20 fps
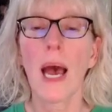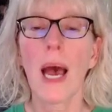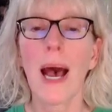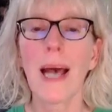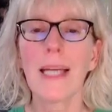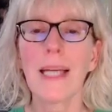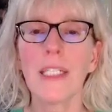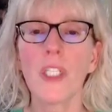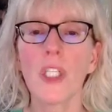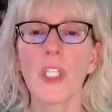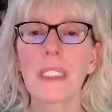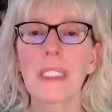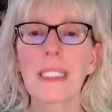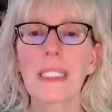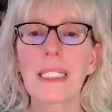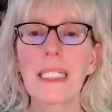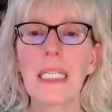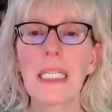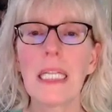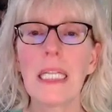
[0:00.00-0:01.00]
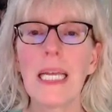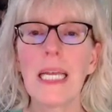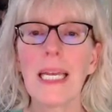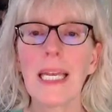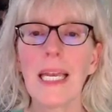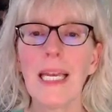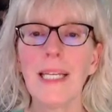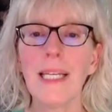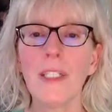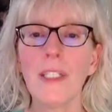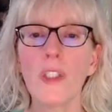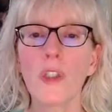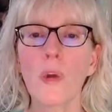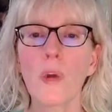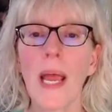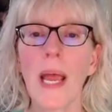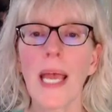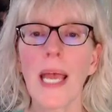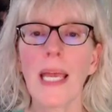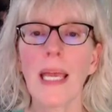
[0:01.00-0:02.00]
I just click and
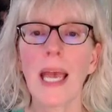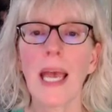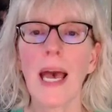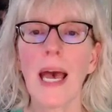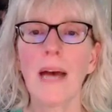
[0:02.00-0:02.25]
drag